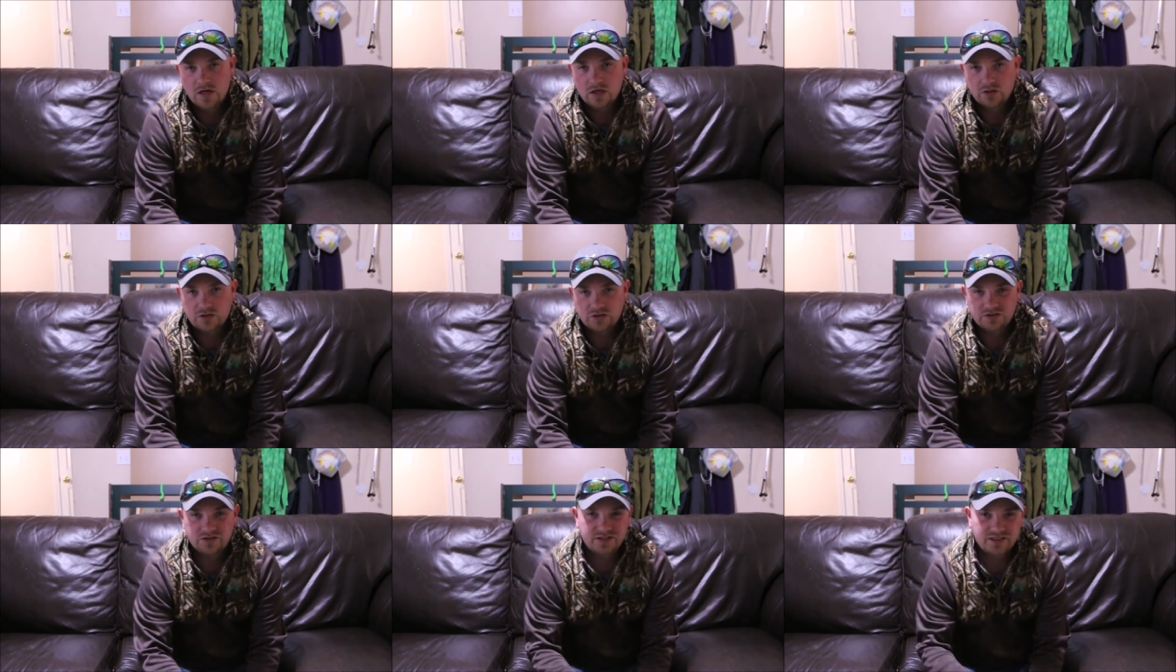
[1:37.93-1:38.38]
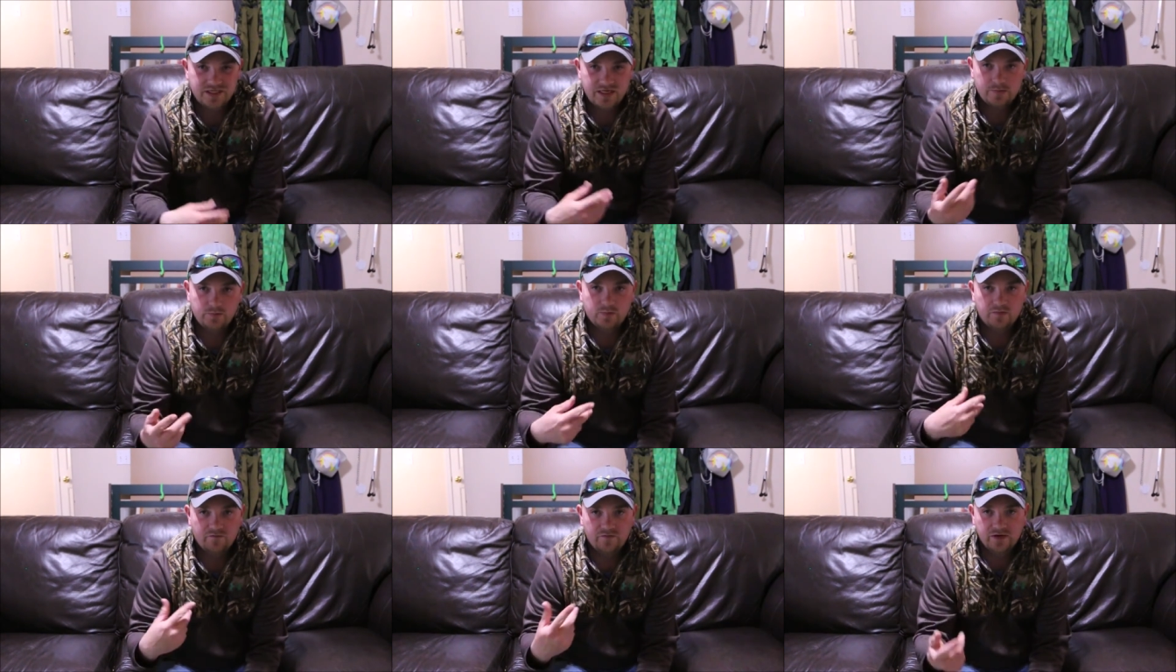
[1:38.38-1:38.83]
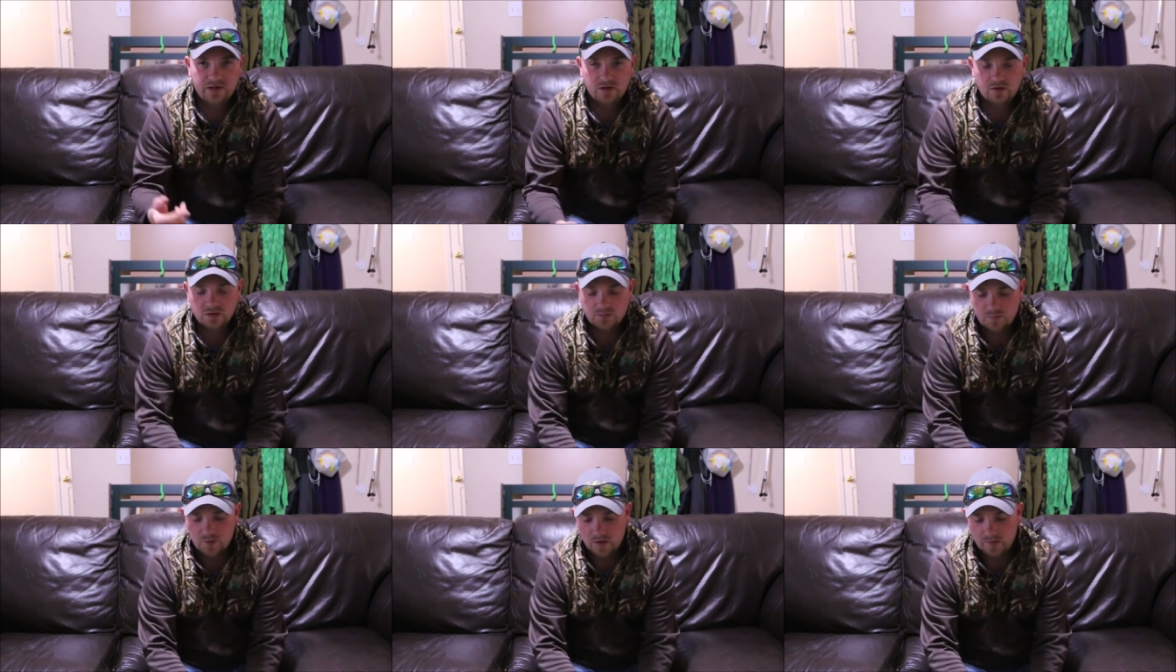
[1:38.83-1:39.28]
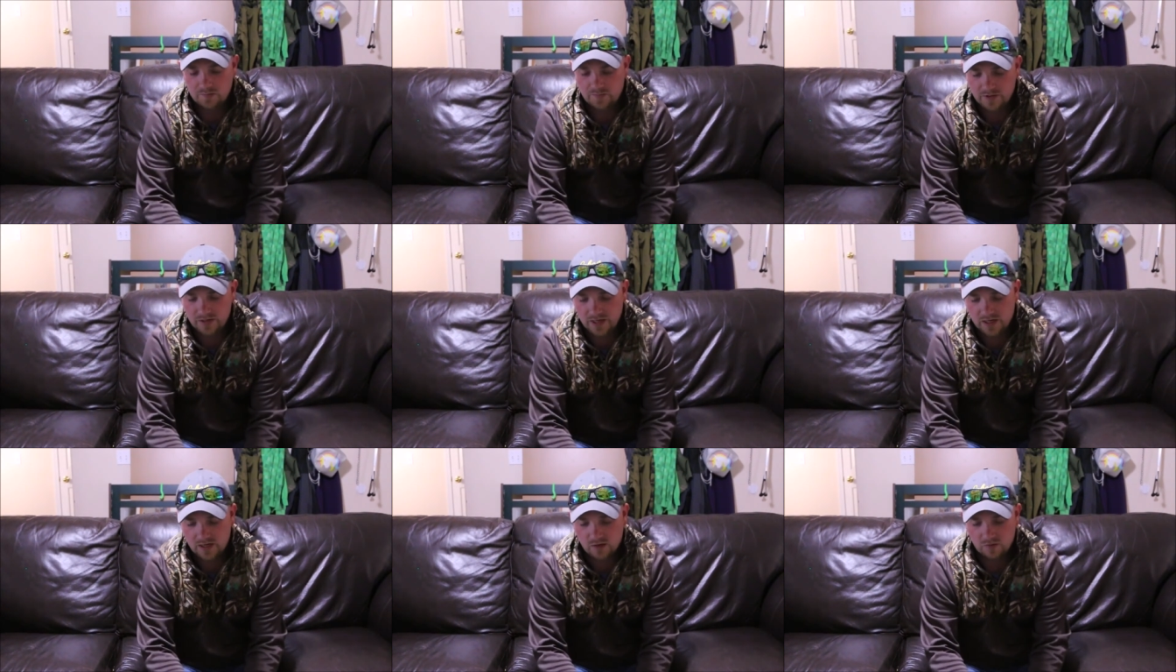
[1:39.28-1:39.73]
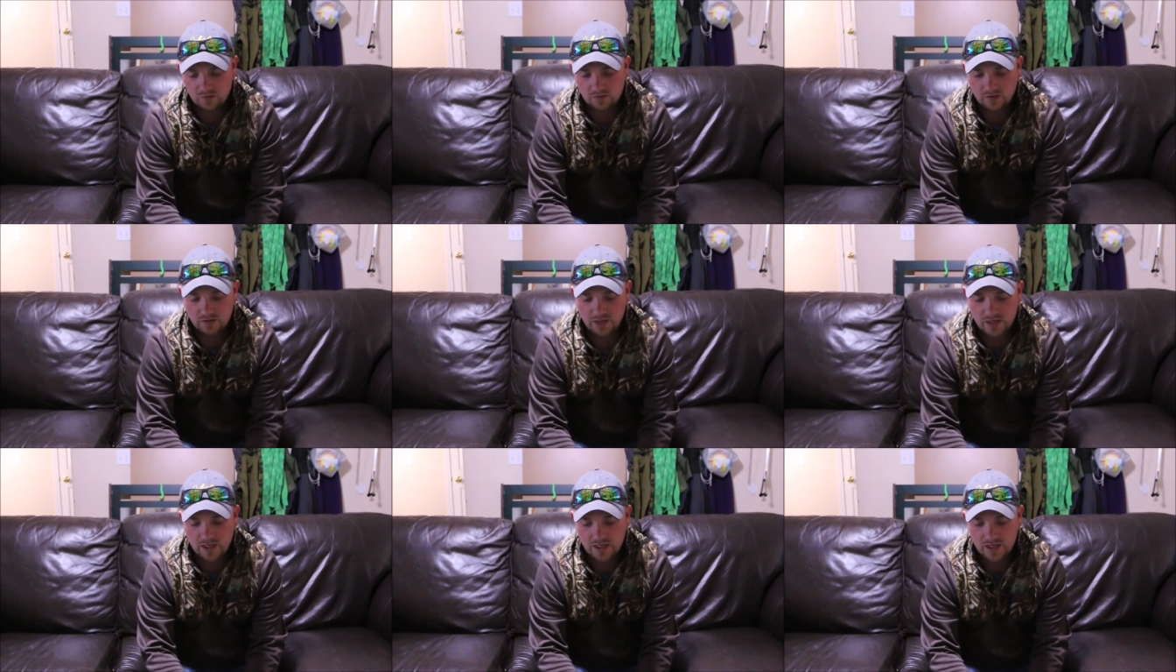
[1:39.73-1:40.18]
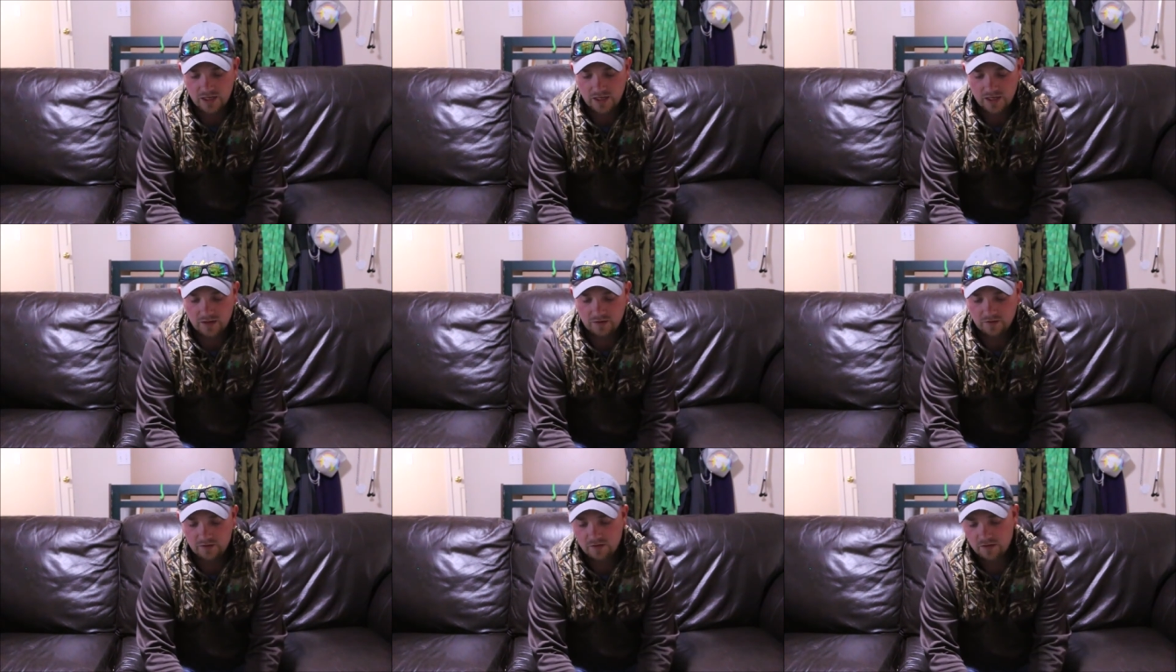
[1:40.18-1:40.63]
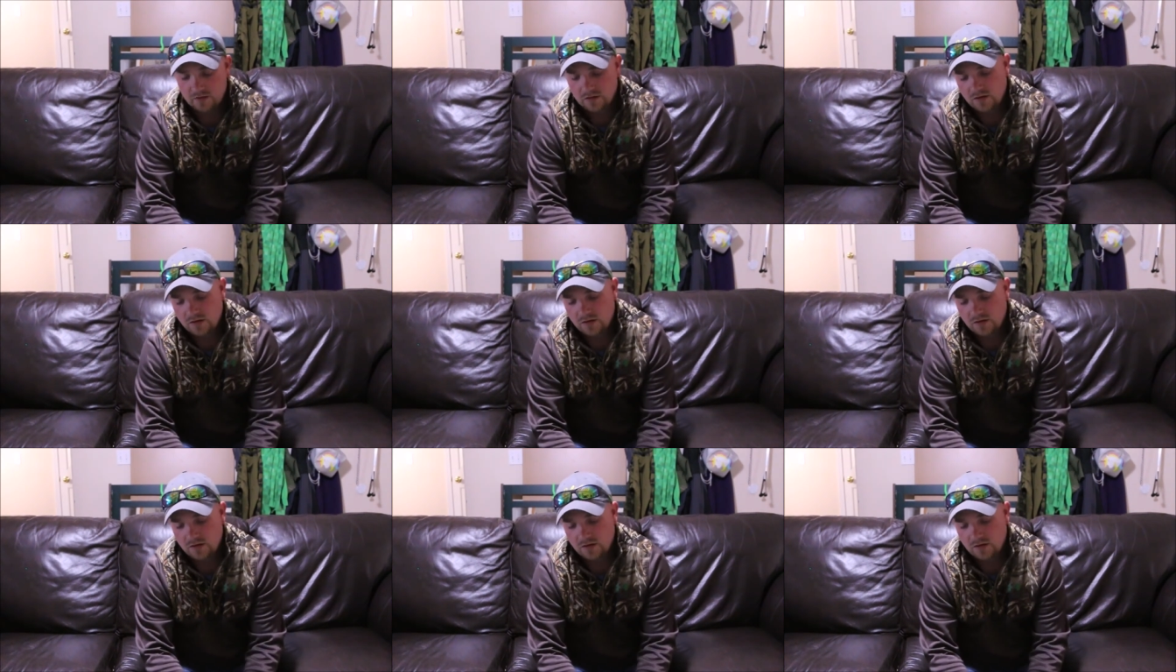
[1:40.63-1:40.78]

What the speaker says: just to keep the videos pumping out, and